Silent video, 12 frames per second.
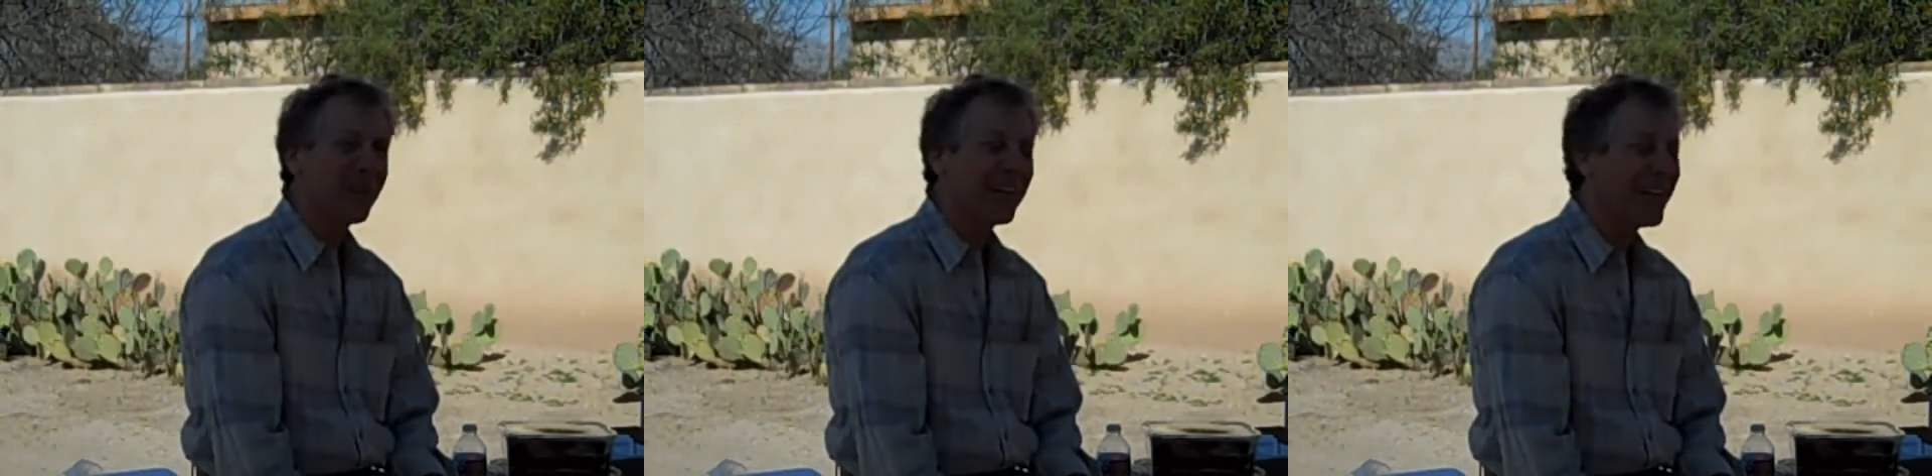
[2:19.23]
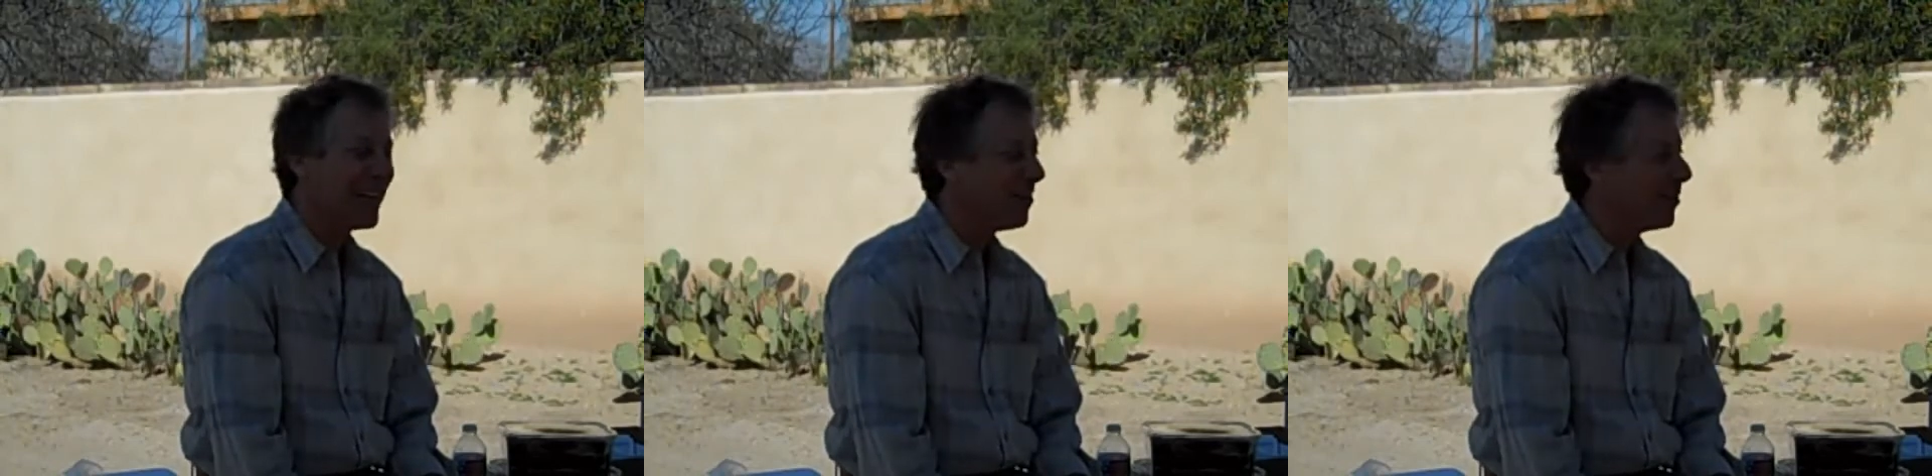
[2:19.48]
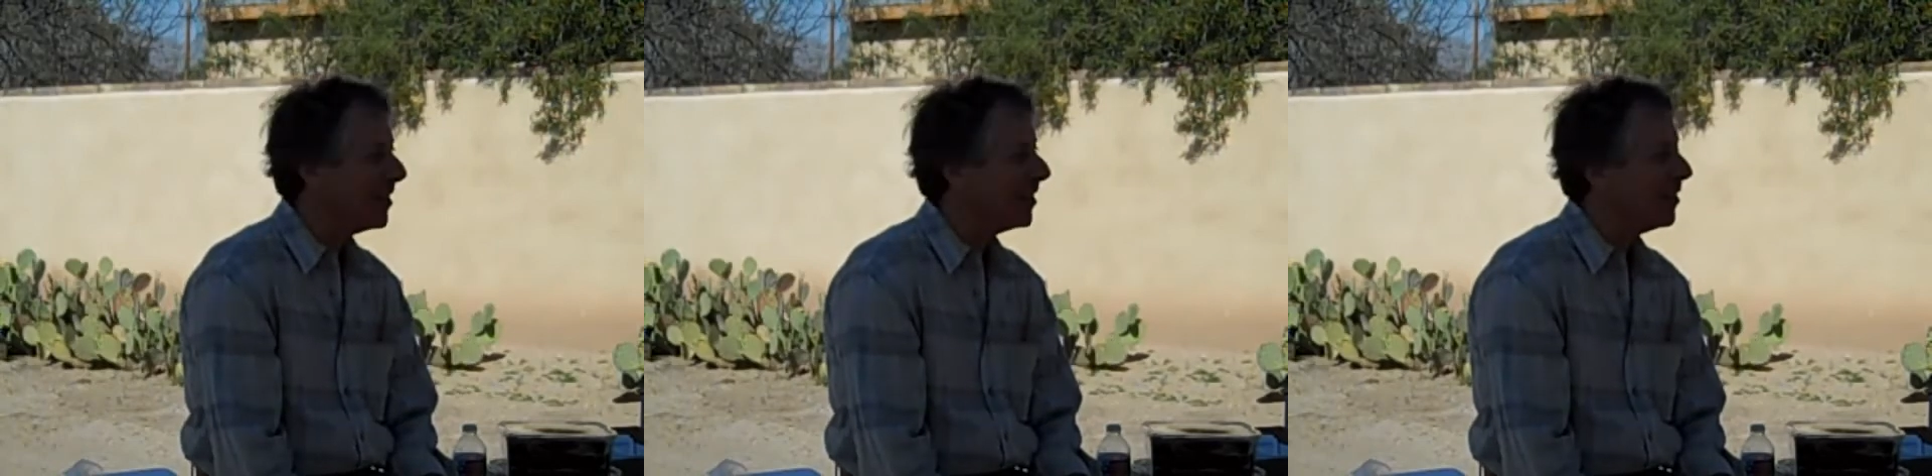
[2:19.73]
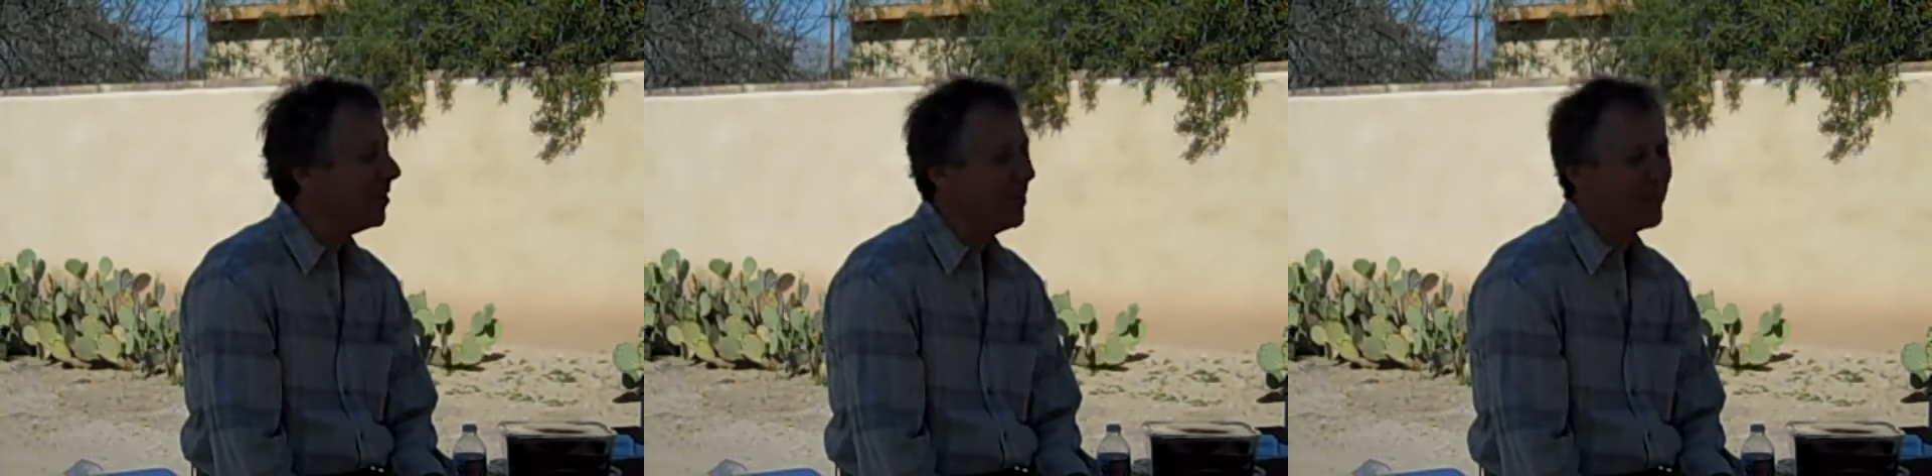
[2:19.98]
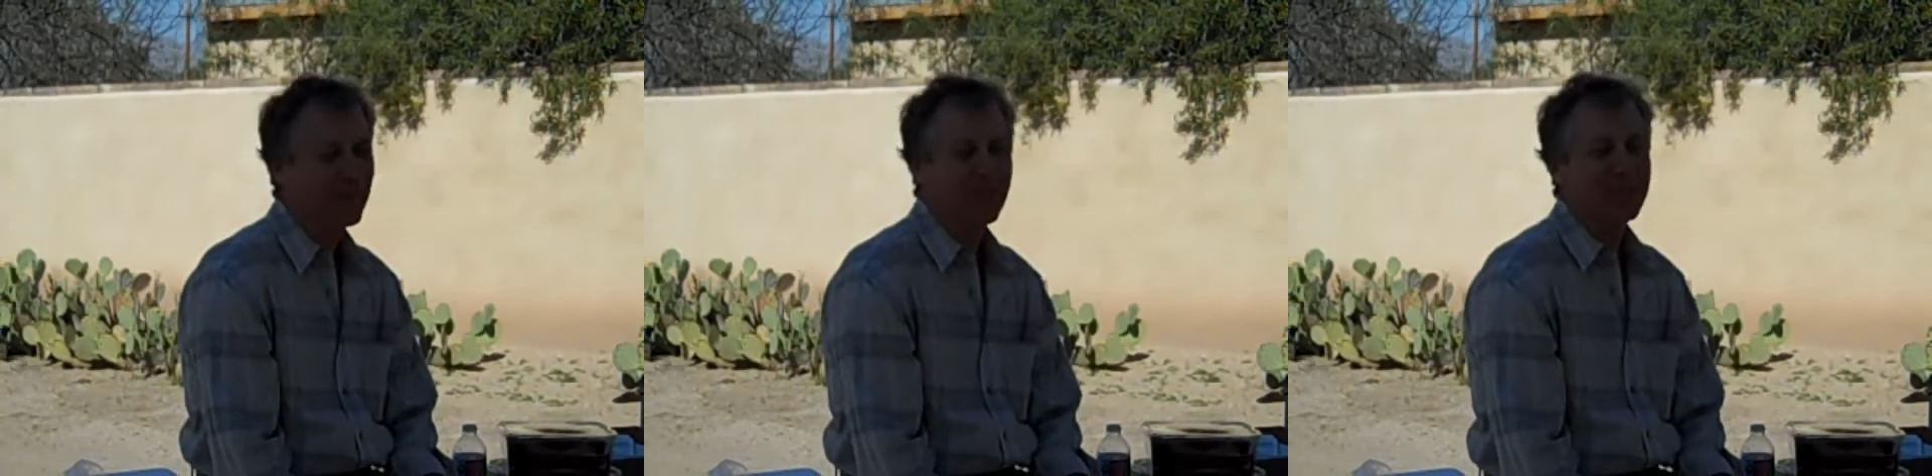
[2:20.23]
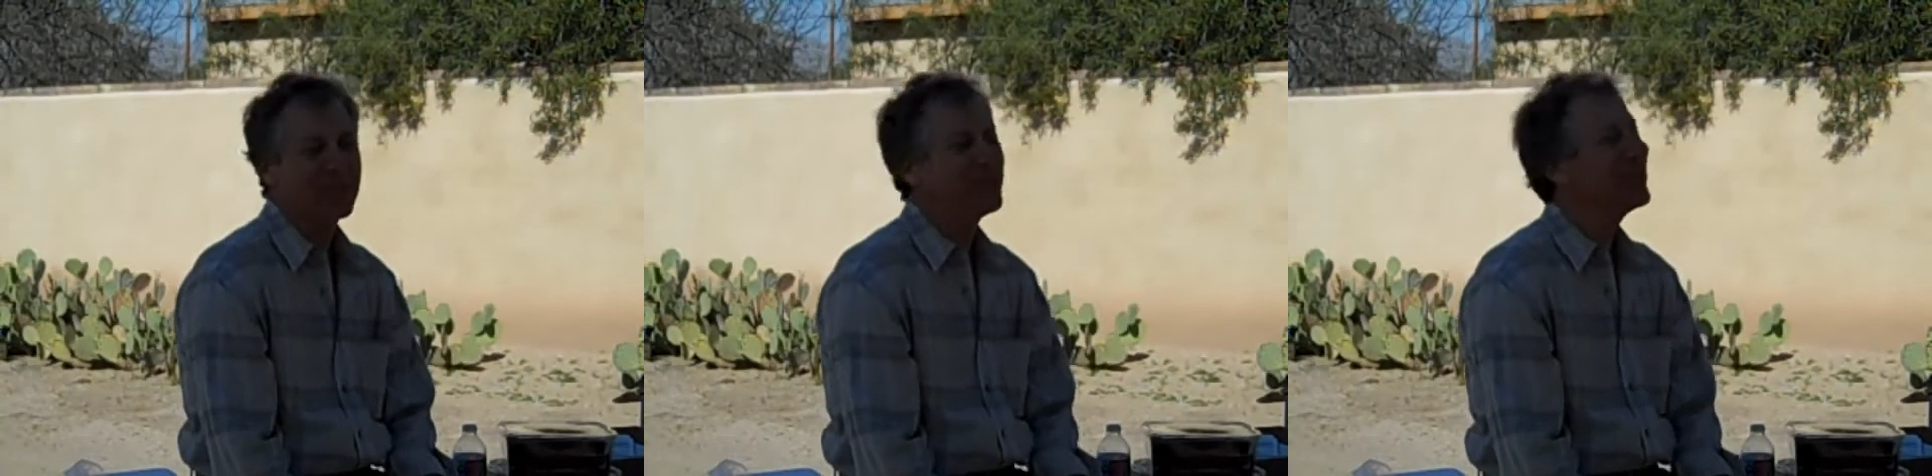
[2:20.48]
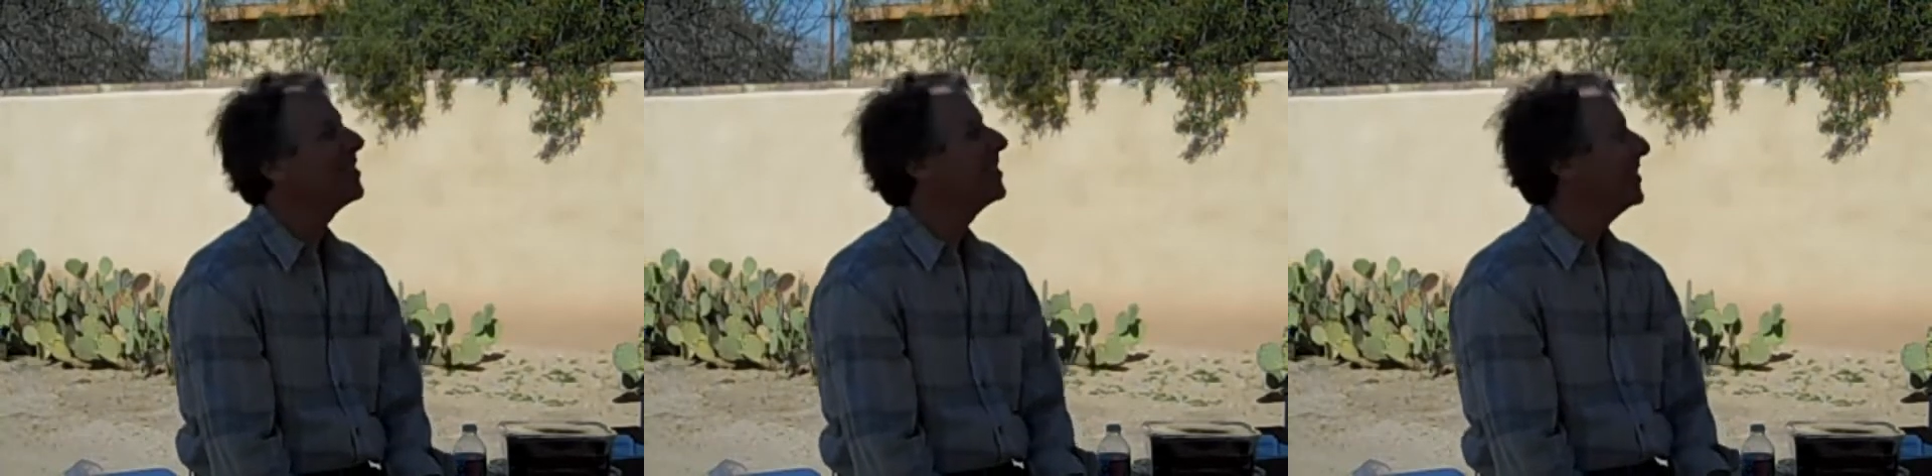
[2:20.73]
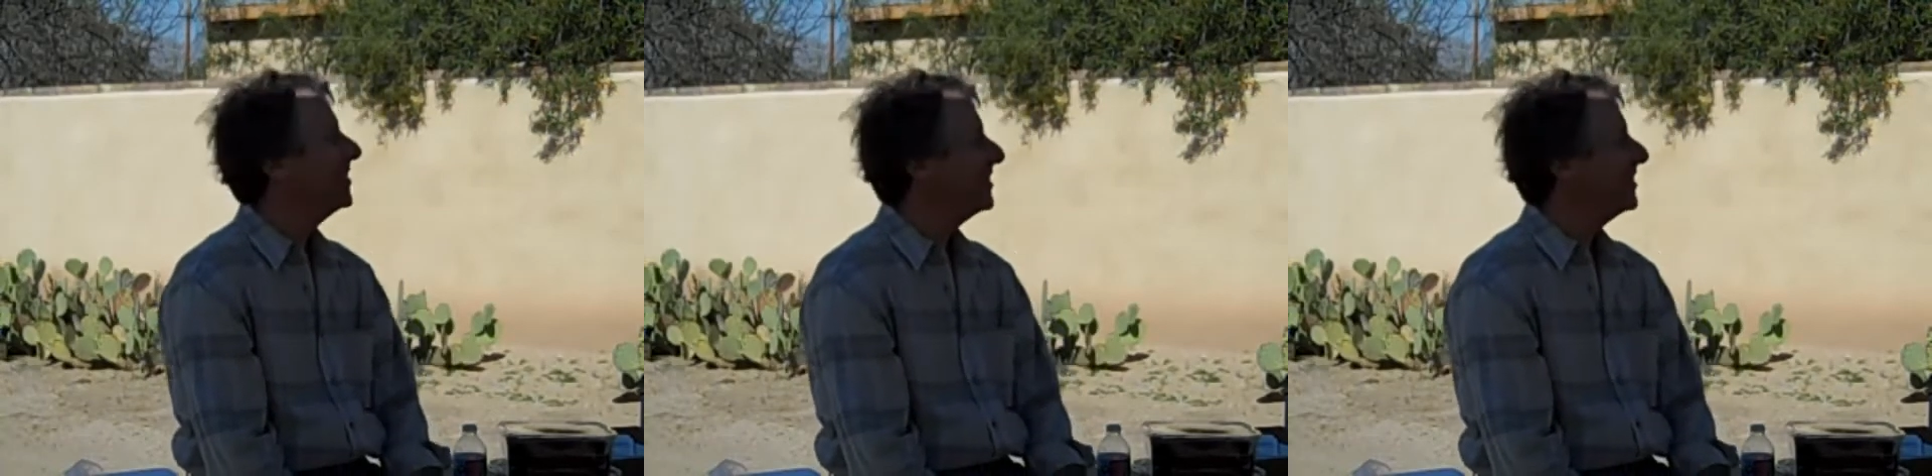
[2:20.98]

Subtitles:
and I went, oh, geez.